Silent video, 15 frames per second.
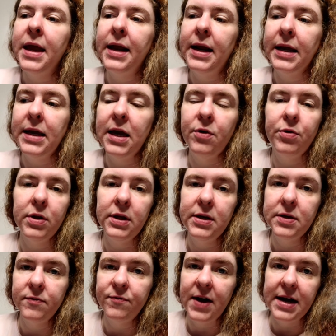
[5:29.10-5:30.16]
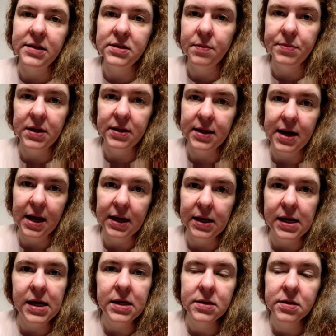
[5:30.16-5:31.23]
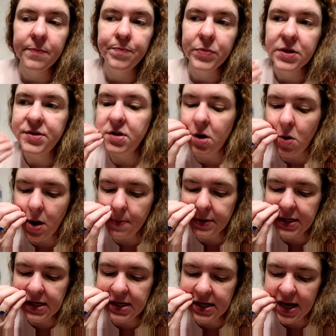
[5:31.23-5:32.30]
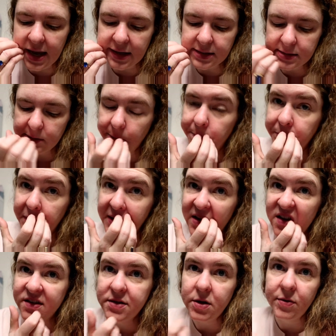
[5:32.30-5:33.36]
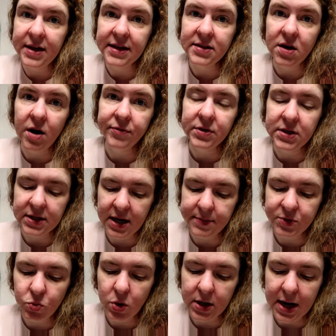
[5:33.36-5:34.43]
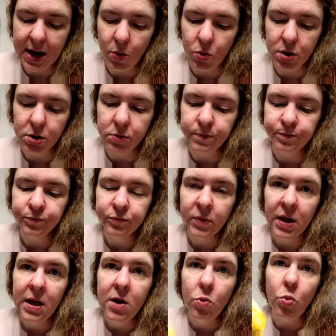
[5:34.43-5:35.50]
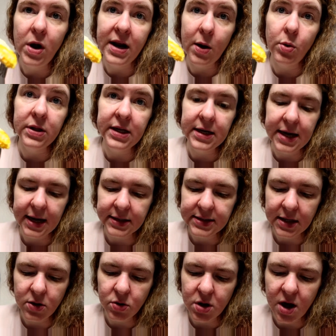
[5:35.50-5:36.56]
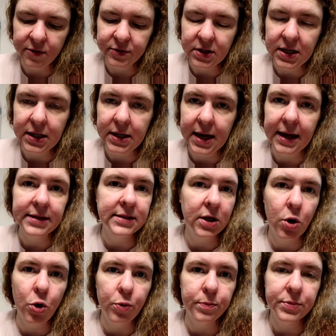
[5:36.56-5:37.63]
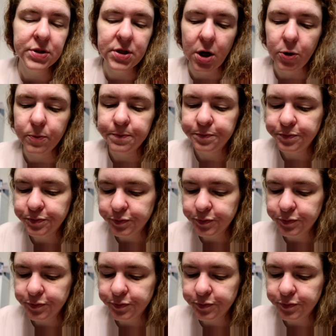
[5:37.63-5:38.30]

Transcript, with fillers: and I can't really find something that I can eat, so I'm gonna eat eggs. So that's oftentimes what I will, when I will eat eggs. I don't often eat eggs at home, so